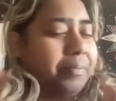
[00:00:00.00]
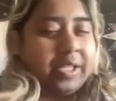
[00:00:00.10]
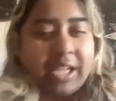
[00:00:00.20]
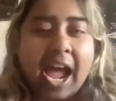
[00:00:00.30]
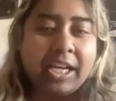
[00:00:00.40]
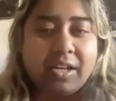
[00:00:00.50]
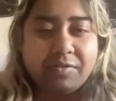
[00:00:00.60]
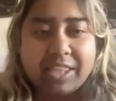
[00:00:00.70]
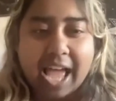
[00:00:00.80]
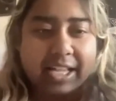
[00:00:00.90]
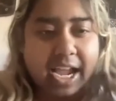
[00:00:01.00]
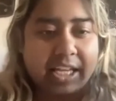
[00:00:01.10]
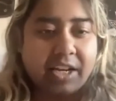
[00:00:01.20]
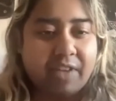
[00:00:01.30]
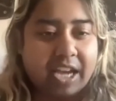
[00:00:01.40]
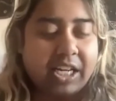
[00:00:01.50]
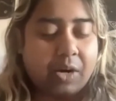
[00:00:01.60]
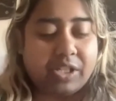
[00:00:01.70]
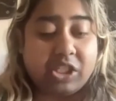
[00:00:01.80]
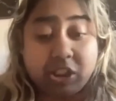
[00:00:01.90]
but kind of that kind of idea
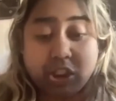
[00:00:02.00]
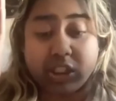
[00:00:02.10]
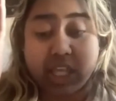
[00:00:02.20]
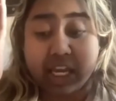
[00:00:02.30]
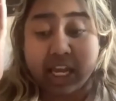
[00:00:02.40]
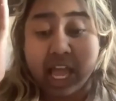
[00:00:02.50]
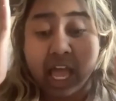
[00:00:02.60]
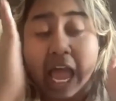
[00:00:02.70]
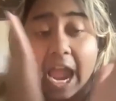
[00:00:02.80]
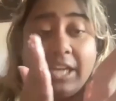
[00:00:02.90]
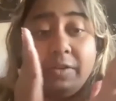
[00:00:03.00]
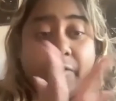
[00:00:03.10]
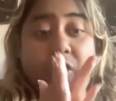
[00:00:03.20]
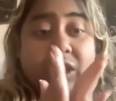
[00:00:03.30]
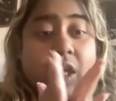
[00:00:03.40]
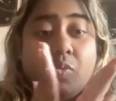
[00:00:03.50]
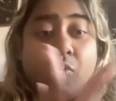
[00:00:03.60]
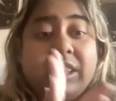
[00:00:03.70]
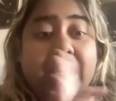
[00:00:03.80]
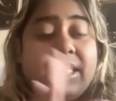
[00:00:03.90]
where she's just like, I need to focus on one thing.